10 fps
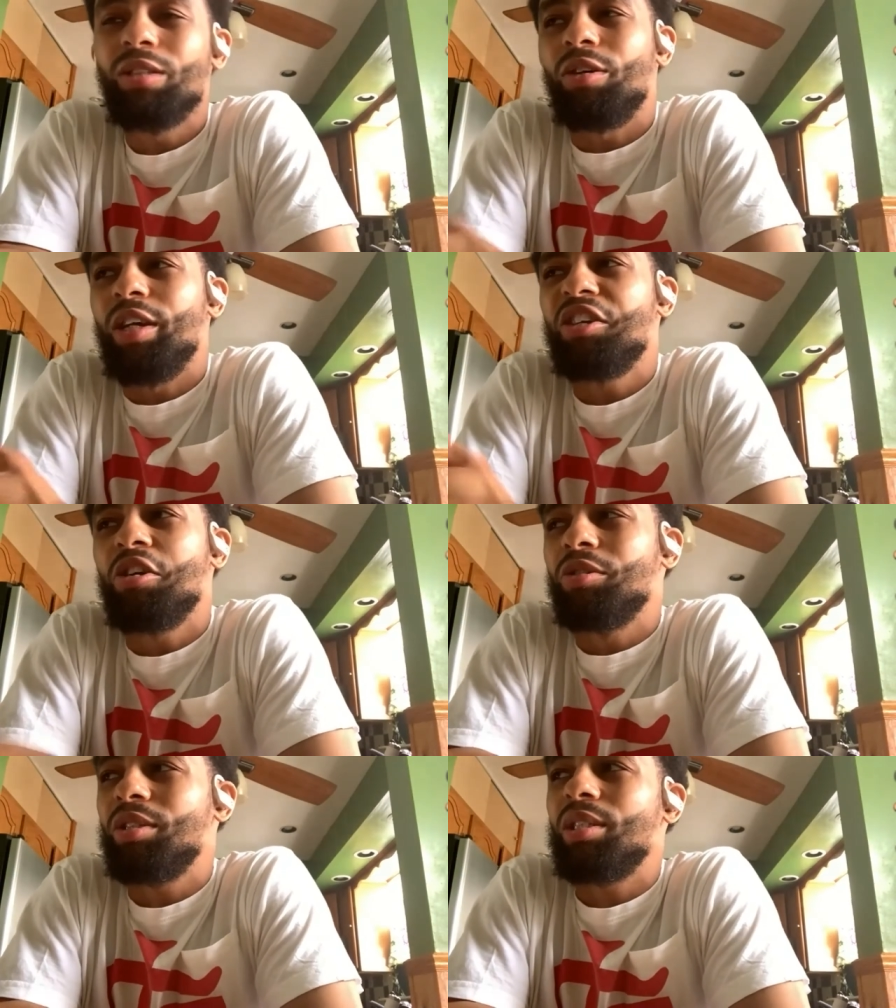So he
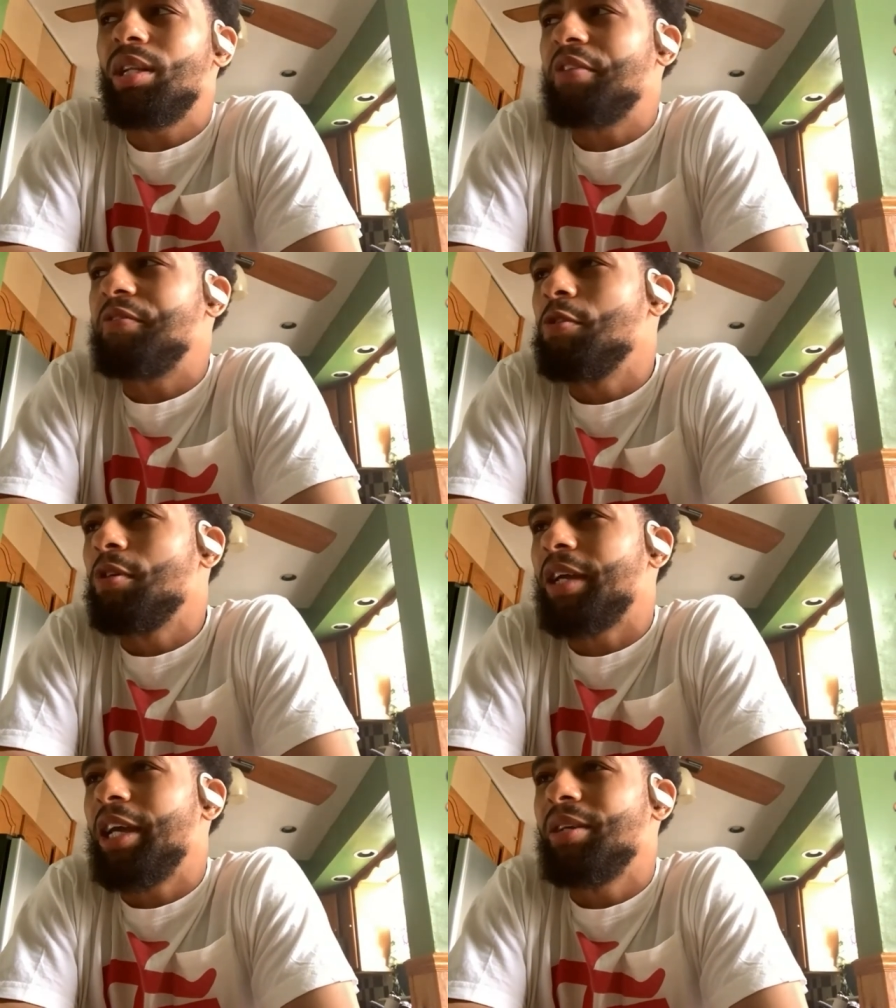coached us in like
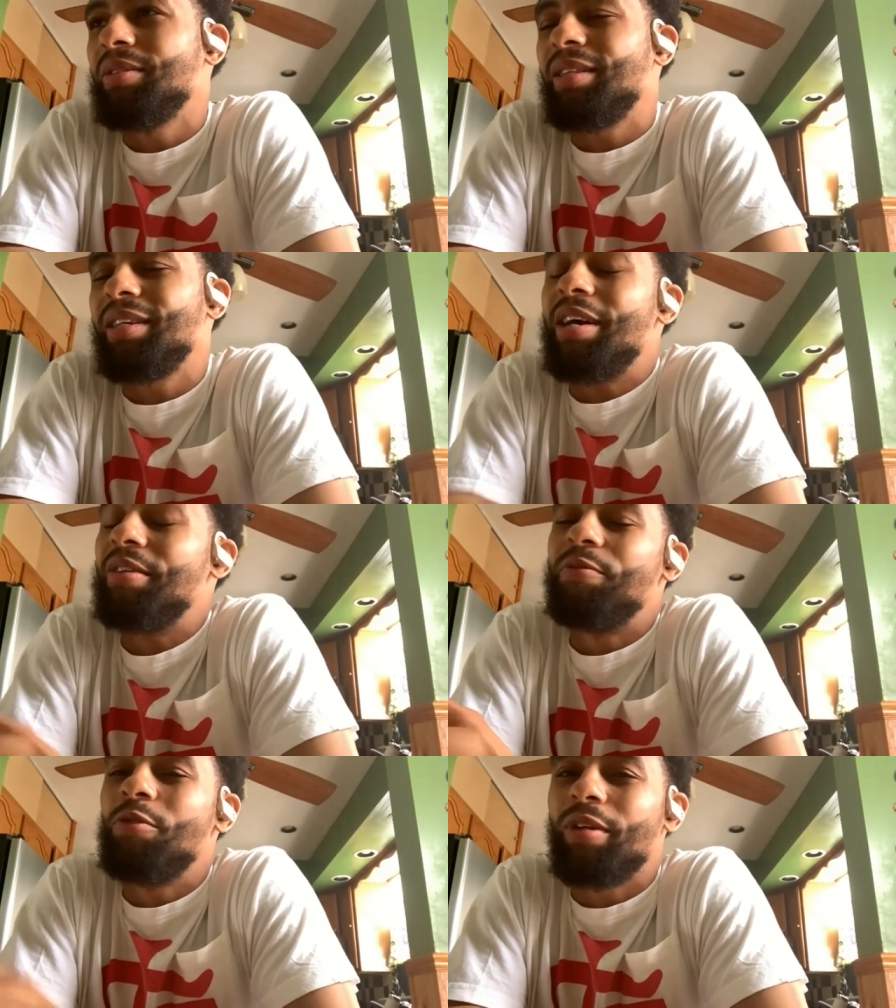4 games. I think
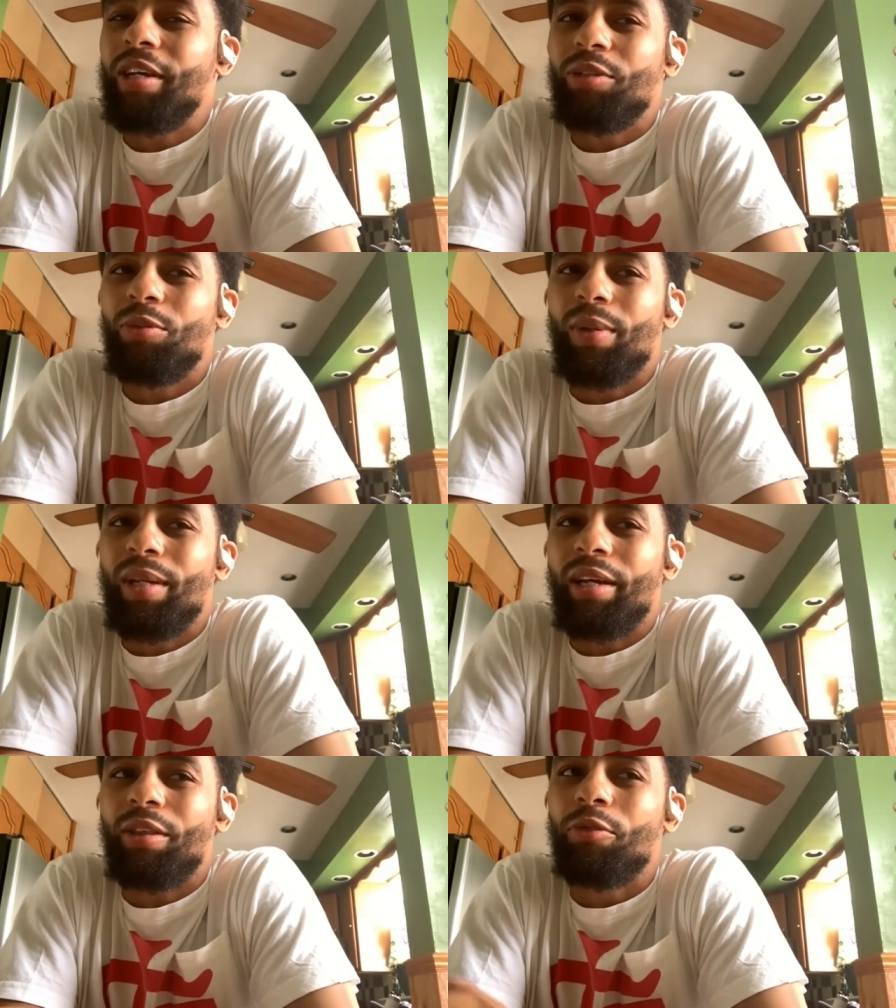out of 4 games, we
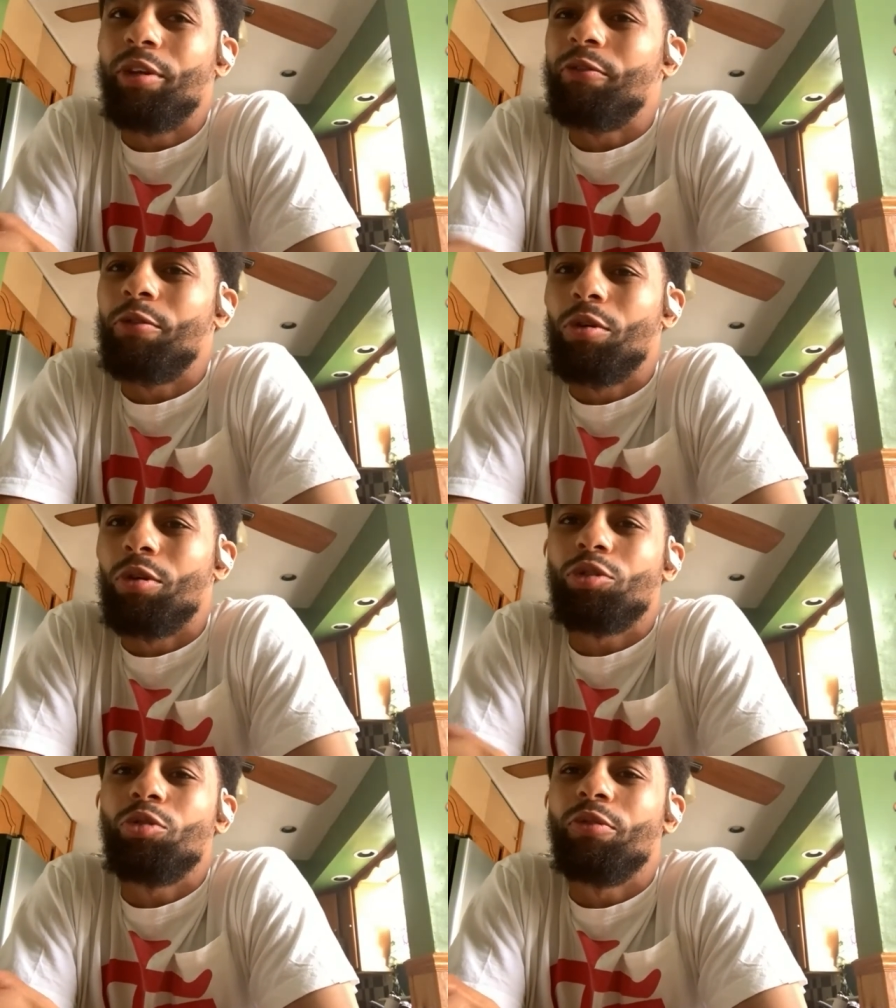went like 3-4
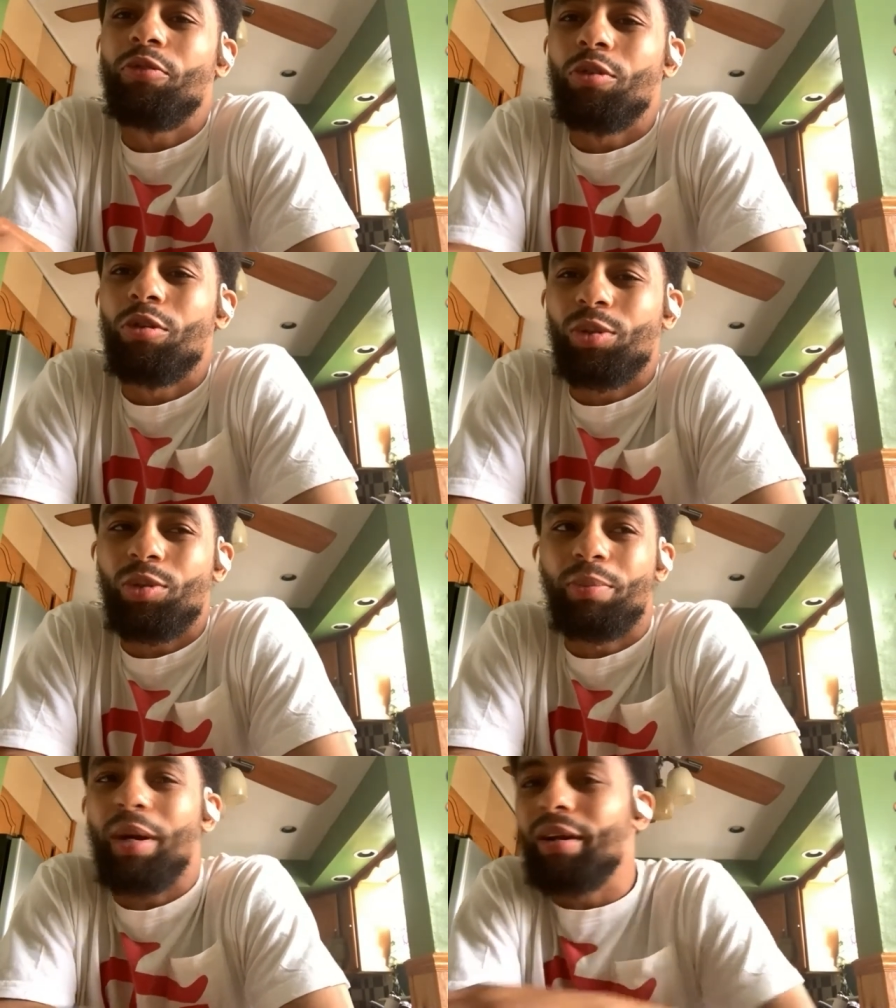or 2-4,
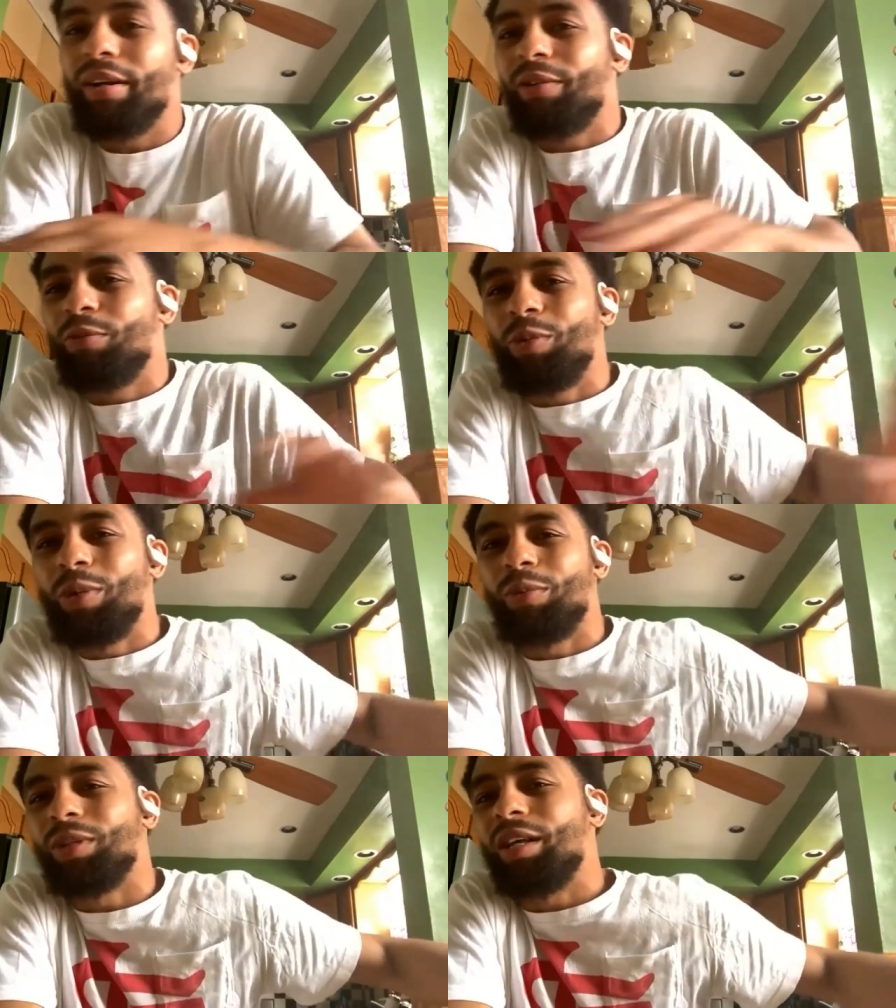which was better than we
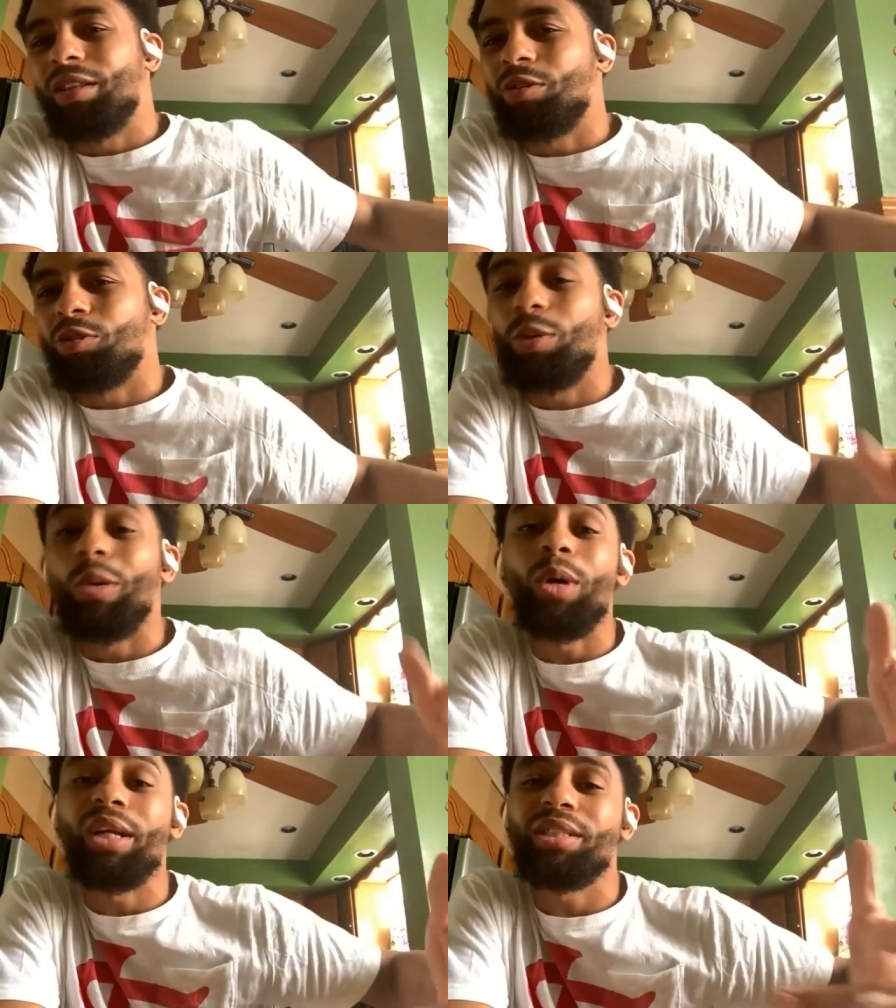went with the other coach. We
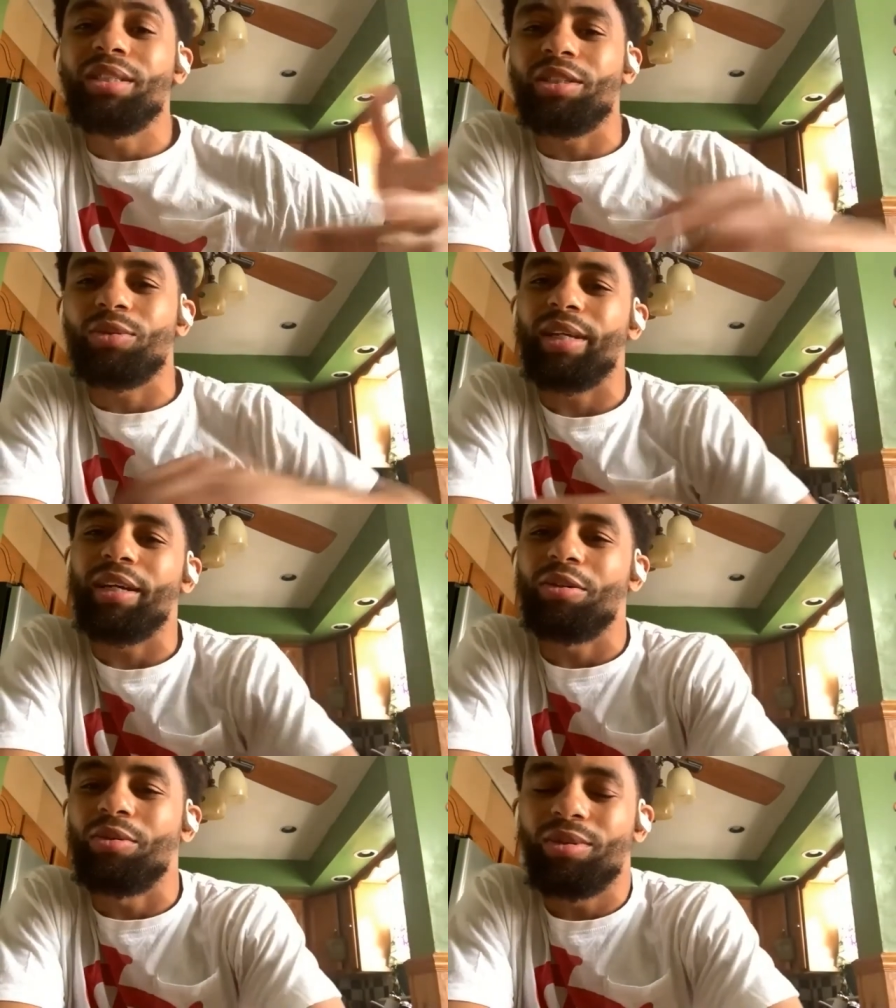were 1-6 with
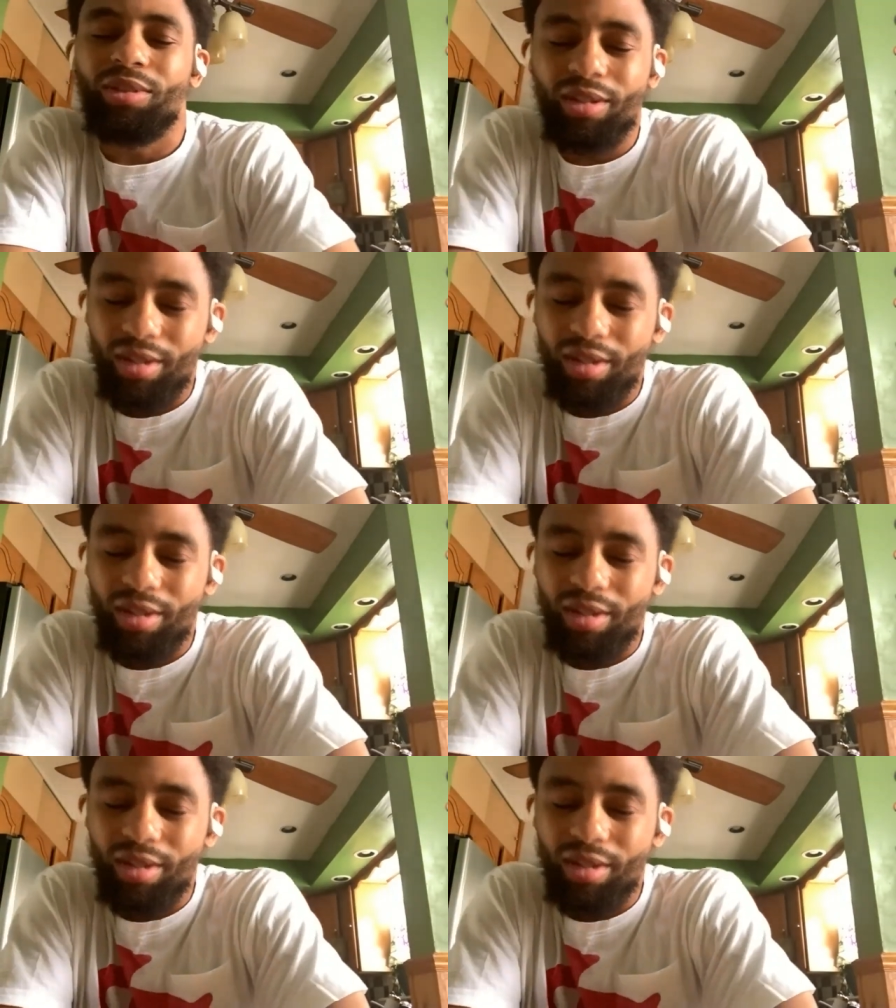that coach.